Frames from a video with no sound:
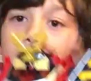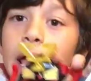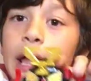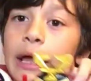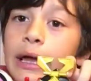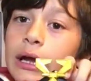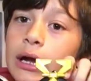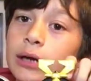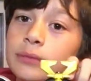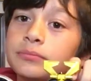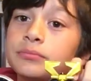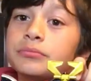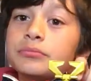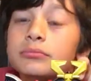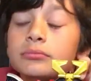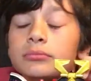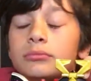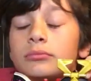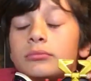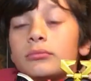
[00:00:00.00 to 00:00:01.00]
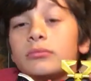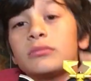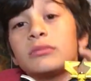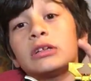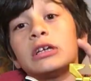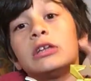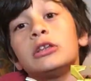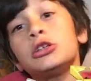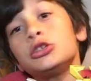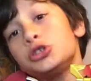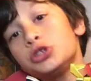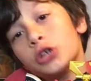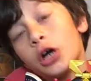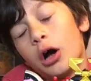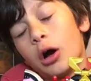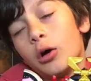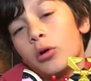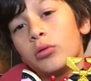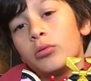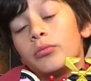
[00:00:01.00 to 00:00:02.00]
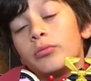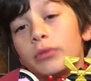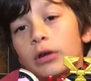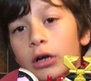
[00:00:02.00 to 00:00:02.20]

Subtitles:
And in the show,